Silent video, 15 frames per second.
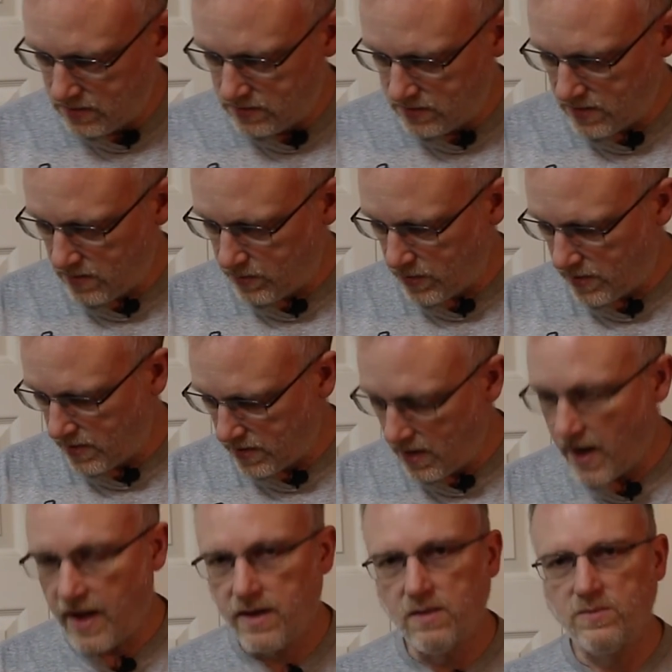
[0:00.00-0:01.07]
separate
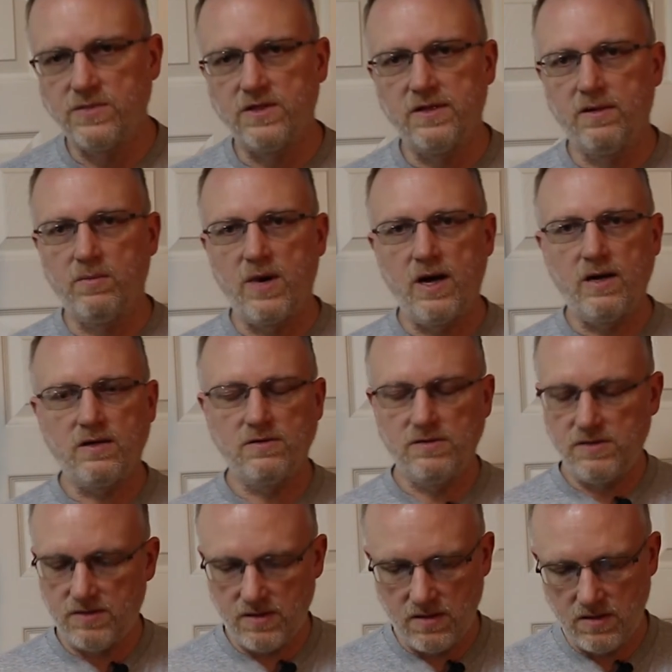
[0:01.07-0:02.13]
items in the
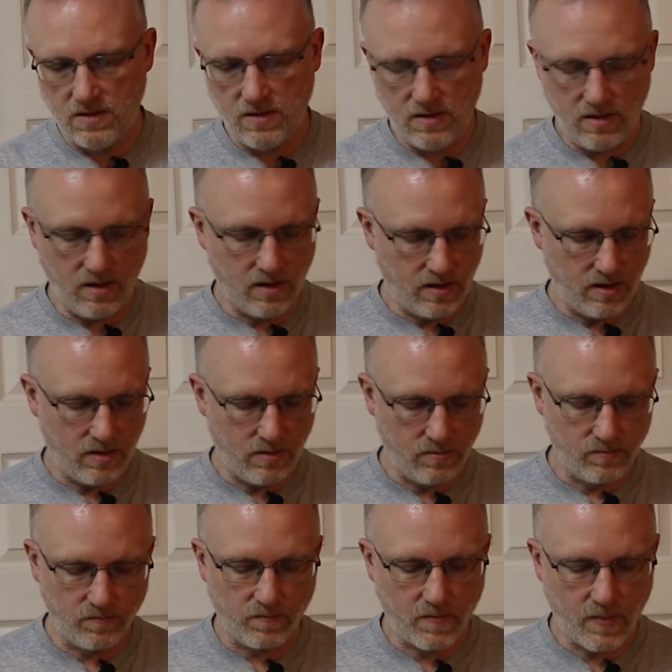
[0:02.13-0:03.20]
box.
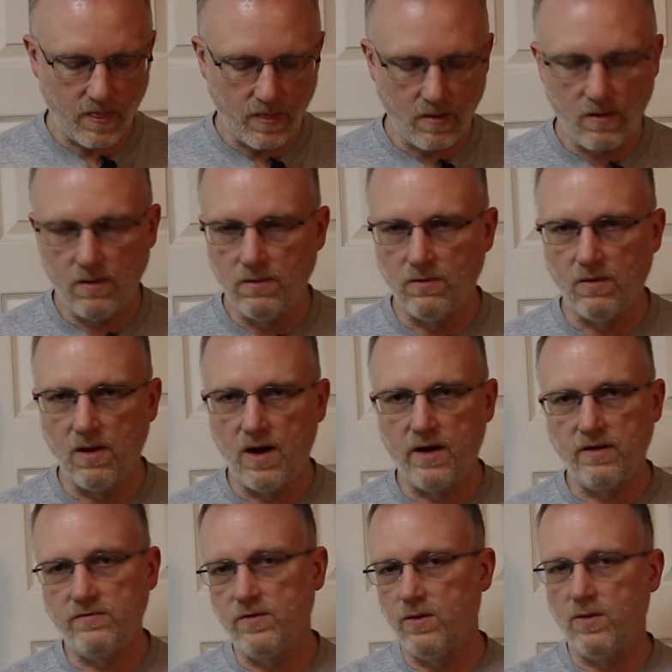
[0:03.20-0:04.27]
Um, Ron,
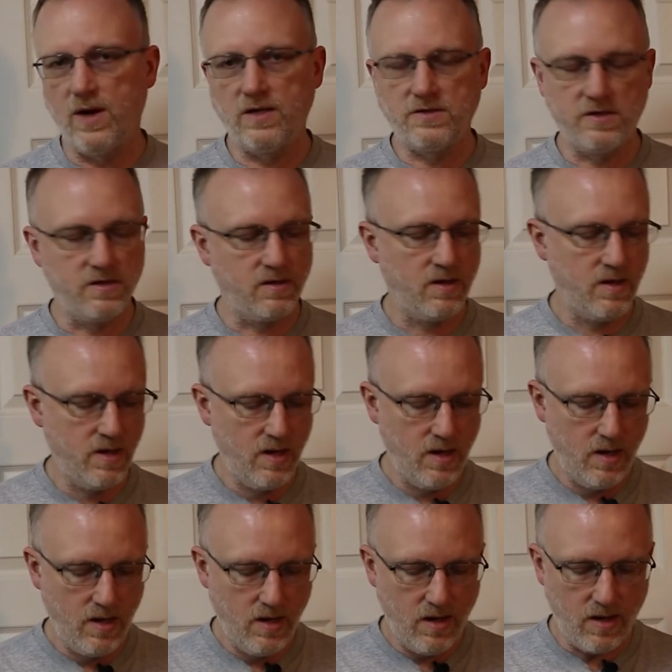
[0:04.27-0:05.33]
if you're watching,
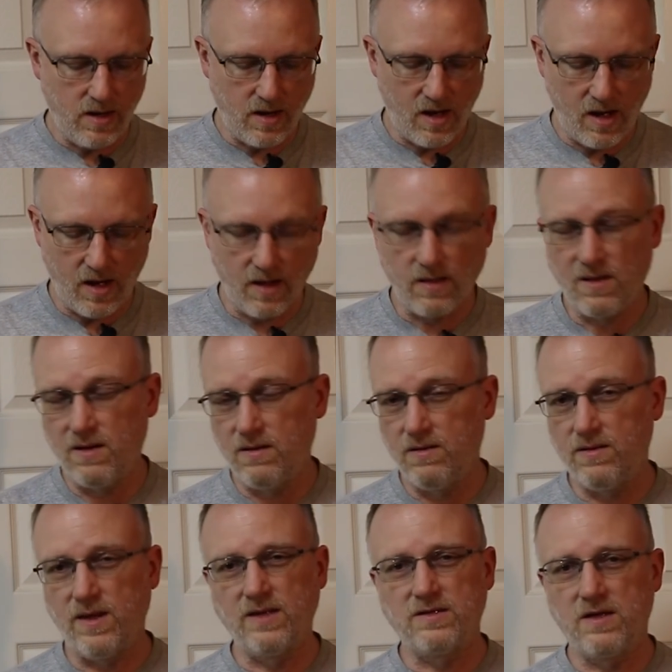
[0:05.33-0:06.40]
uh,
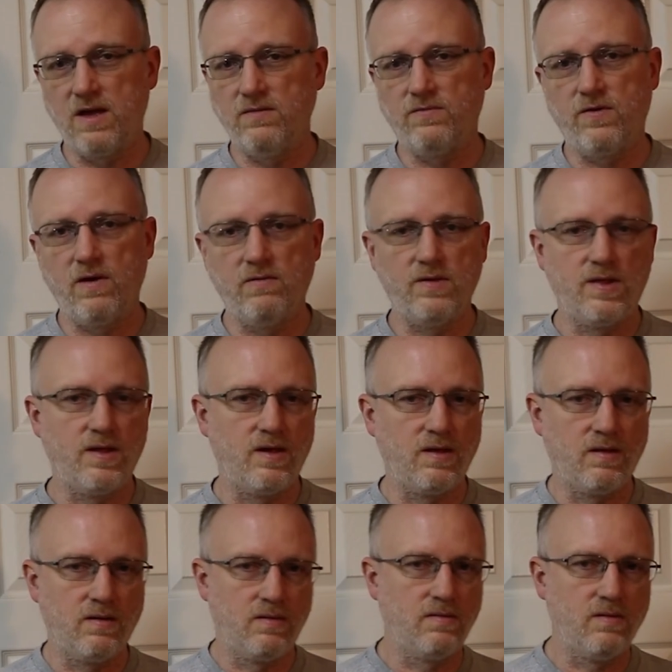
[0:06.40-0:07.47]
thanks again for
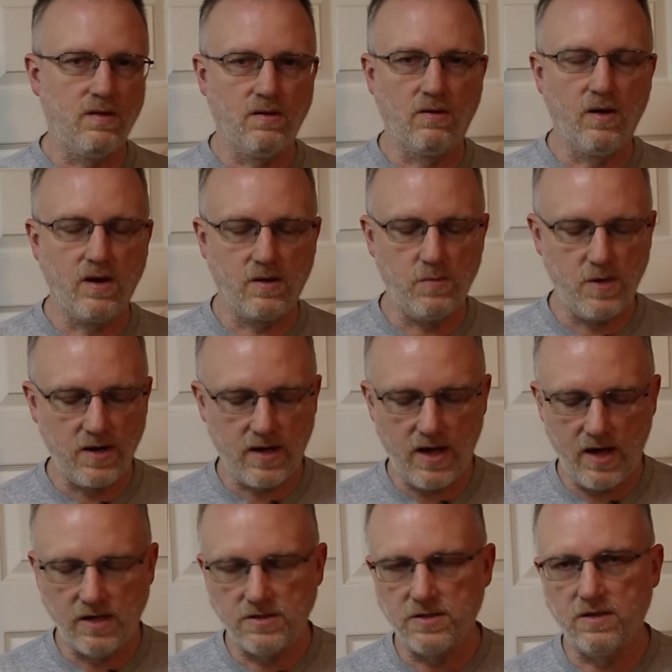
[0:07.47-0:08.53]
everything the great
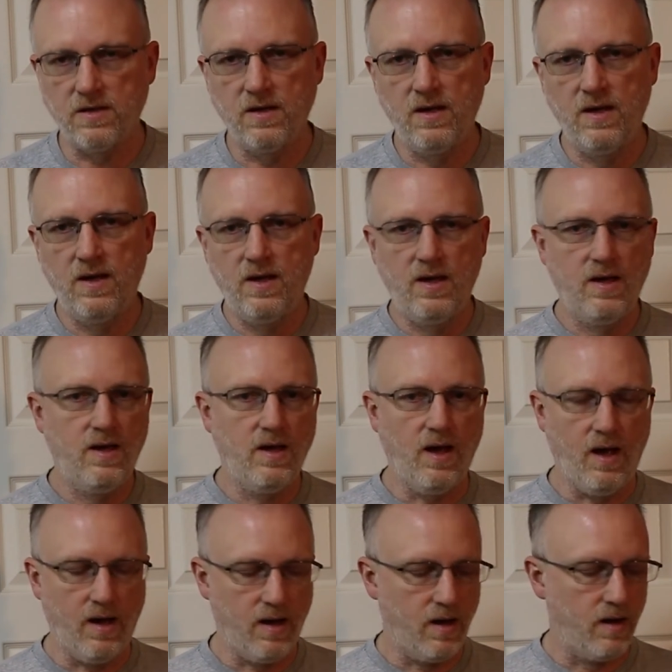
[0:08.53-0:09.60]
communication.
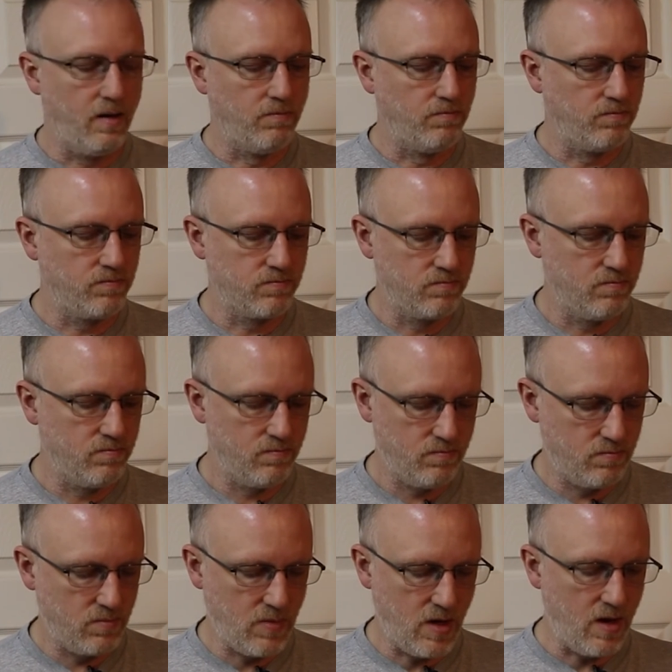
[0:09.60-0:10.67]
Um,
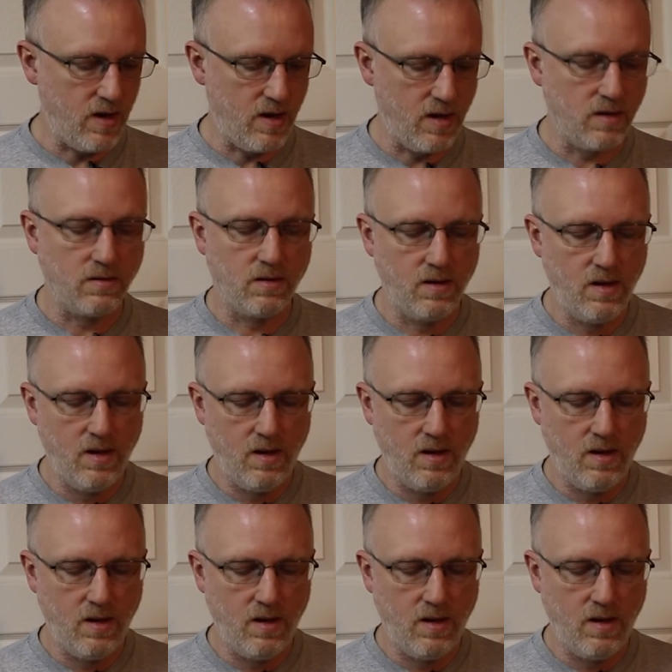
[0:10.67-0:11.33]
and